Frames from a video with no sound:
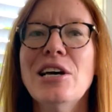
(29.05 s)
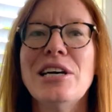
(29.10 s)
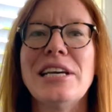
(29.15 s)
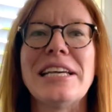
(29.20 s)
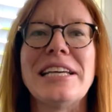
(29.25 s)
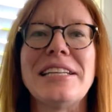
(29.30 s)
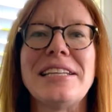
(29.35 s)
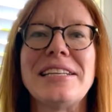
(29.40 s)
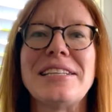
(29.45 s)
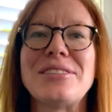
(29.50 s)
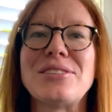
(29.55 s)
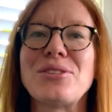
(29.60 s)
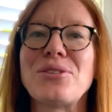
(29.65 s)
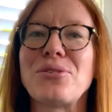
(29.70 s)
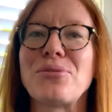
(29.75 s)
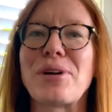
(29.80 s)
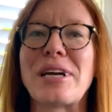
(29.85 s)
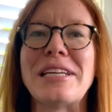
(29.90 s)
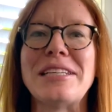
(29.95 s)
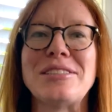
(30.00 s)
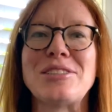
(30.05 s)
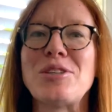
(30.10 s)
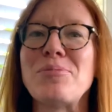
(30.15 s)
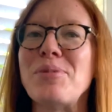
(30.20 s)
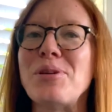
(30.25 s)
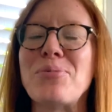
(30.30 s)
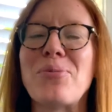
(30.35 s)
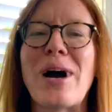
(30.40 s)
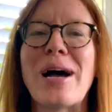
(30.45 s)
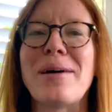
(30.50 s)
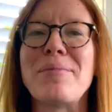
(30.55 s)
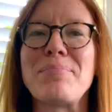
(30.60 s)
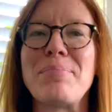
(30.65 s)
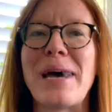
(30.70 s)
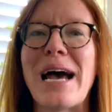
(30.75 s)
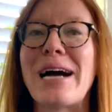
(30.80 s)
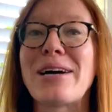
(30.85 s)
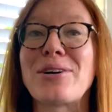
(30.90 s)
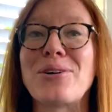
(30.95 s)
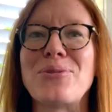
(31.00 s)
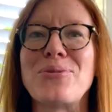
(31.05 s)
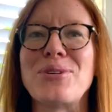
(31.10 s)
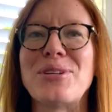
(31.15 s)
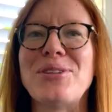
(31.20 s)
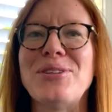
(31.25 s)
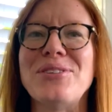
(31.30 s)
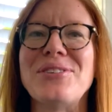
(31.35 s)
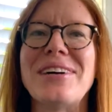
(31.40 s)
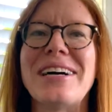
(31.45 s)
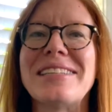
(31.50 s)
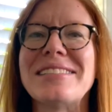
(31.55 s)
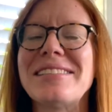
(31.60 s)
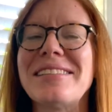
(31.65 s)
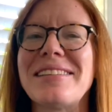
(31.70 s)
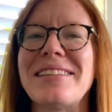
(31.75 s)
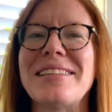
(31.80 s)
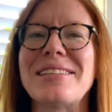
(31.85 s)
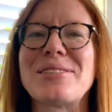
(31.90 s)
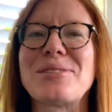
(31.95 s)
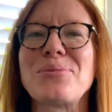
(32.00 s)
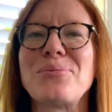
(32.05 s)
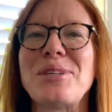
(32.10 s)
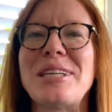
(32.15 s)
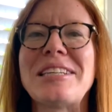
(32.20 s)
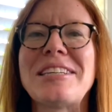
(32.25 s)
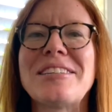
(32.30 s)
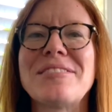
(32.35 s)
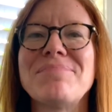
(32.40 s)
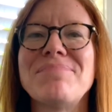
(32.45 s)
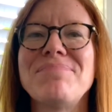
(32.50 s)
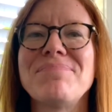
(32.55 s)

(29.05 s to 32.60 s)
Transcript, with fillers: It is great to be back back with you guys this week.